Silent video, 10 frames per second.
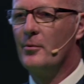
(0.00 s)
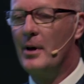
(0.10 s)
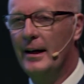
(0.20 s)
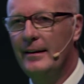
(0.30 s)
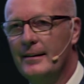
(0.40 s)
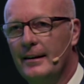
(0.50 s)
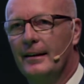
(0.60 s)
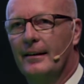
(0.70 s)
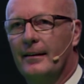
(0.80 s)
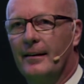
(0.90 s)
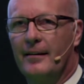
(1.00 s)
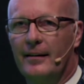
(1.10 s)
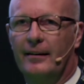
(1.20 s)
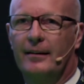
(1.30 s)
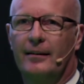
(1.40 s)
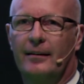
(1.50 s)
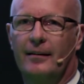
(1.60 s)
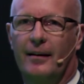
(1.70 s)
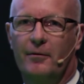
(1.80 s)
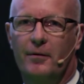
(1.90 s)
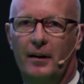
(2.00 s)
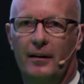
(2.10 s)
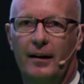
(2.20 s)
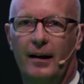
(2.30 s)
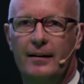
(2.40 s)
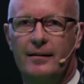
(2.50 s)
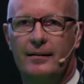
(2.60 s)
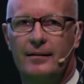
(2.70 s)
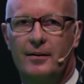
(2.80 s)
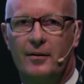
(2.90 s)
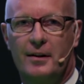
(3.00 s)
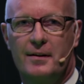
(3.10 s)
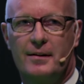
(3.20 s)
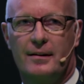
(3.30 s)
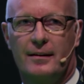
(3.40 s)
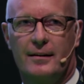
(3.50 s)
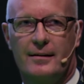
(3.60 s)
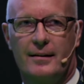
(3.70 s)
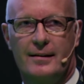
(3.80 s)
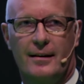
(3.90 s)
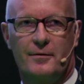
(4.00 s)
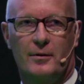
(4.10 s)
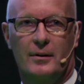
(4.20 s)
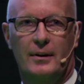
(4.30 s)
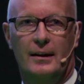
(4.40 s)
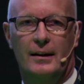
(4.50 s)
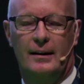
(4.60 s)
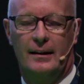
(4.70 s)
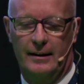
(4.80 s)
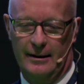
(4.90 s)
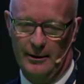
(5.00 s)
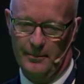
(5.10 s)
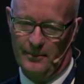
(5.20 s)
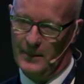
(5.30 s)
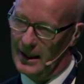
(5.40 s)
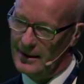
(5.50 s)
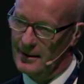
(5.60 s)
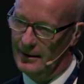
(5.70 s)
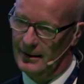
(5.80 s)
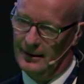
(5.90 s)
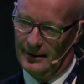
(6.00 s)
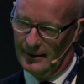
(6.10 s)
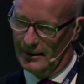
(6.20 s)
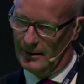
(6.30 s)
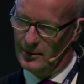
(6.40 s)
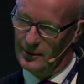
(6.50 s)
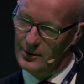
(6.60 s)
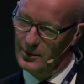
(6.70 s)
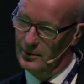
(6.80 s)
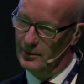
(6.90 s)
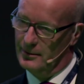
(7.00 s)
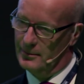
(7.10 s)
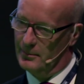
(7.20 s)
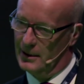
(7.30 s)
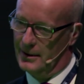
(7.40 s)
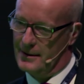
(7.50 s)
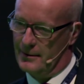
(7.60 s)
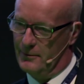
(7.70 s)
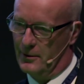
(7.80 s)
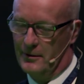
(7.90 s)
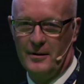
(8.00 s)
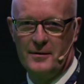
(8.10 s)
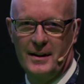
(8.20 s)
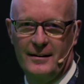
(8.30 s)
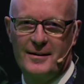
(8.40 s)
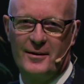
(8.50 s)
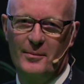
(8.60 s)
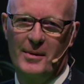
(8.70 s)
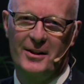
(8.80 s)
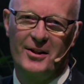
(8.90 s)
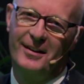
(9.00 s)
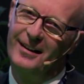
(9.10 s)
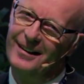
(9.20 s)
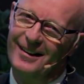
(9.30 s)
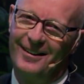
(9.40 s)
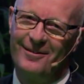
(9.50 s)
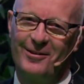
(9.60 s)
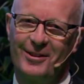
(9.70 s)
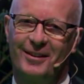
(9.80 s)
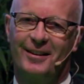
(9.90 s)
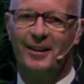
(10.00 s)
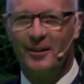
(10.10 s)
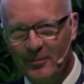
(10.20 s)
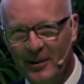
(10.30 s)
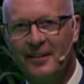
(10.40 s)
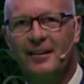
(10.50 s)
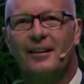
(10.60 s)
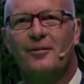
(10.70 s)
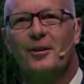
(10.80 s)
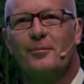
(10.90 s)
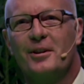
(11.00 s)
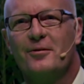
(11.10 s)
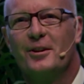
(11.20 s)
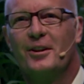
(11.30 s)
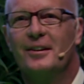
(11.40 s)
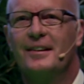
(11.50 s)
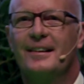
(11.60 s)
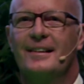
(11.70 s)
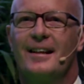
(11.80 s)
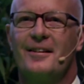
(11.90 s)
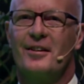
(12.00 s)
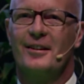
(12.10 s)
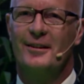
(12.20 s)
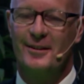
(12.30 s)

right, and I think uh, that finally led to this uh, successful um, exit. I took two minutes and 45 seconds, too much, unfortunately, but thank you very much for your attention.